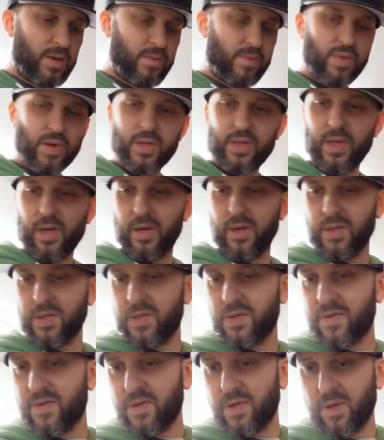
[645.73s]
But
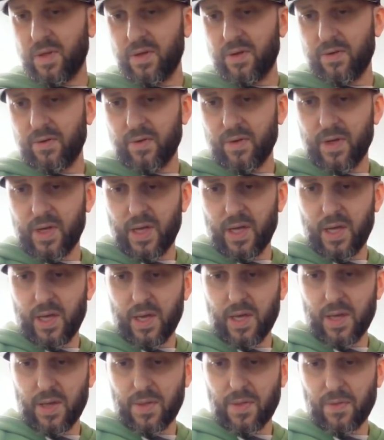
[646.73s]
there's
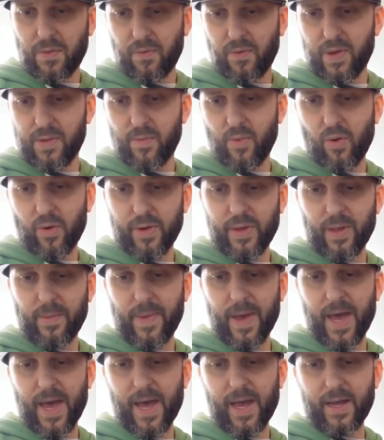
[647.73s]
literally 3 more in the
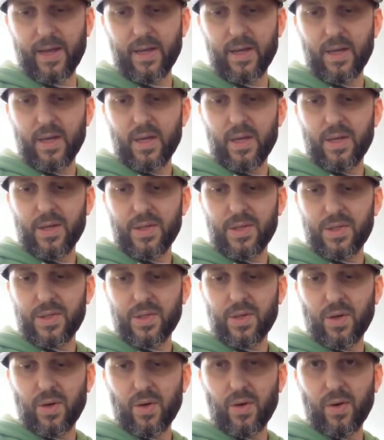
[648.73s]
bag.
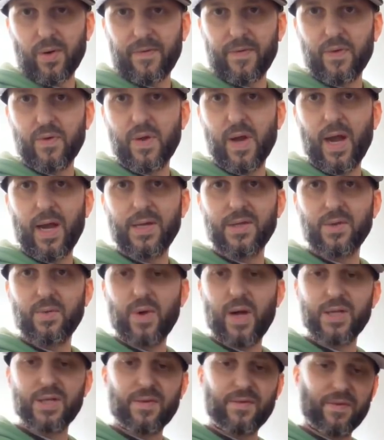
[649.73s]
So if you guys are
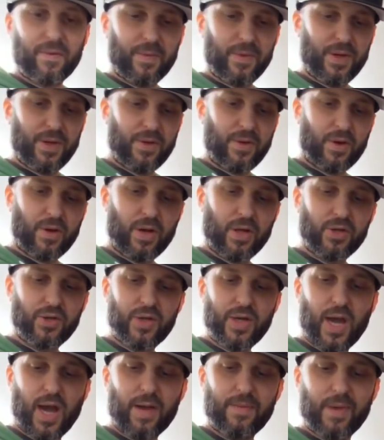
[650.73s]
watching from another
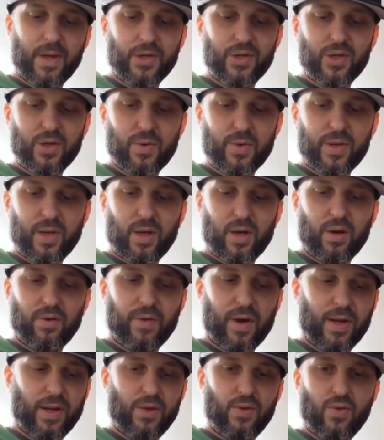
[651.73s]
country, I'm not sure what the
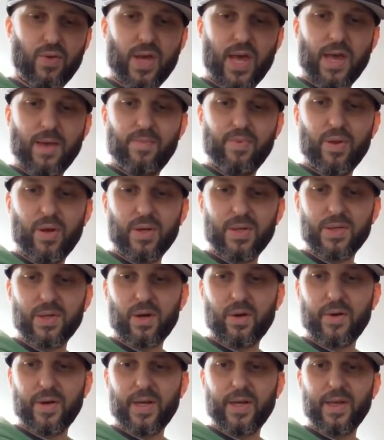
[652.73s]
correct UK plugs
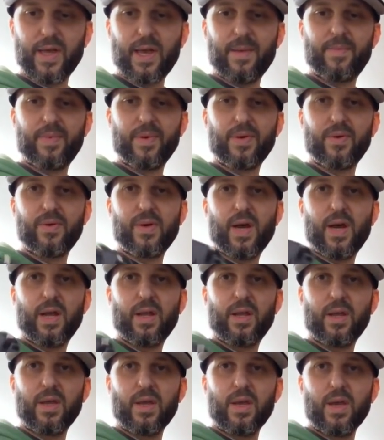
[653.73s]
are or any of that, but you
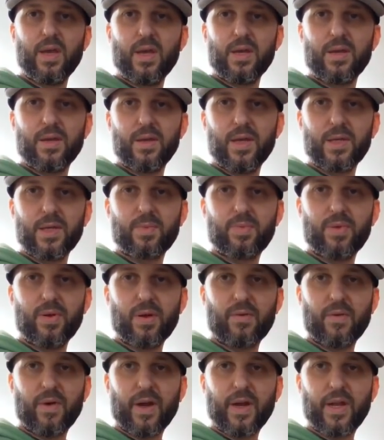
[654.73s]
got this
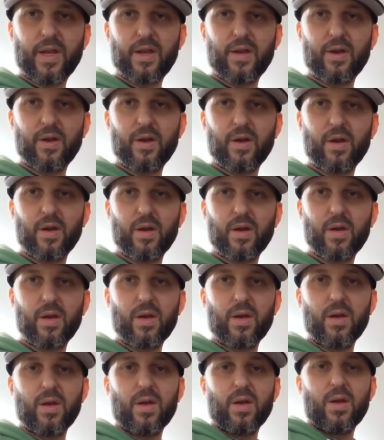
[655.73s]
plug right here.
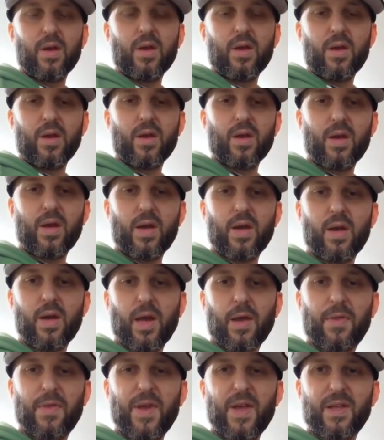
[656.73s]

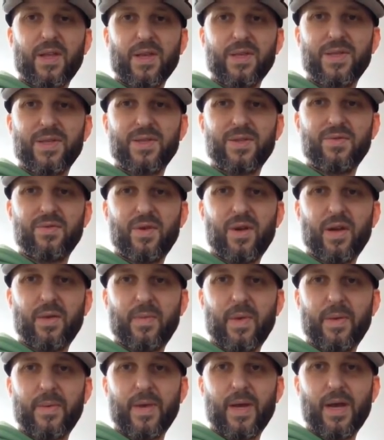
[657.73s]
I think this is right,
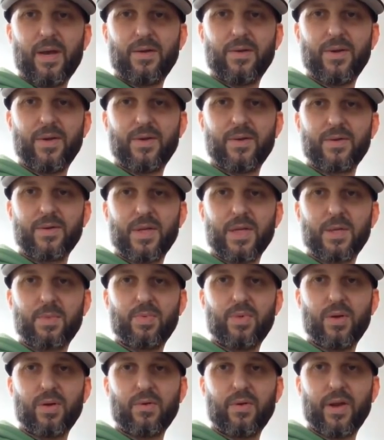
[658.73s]
maybe, I don't know. This
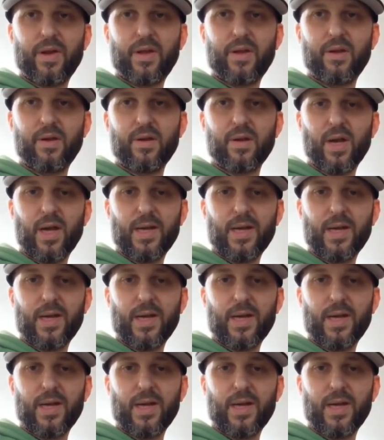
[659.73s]
plug right here.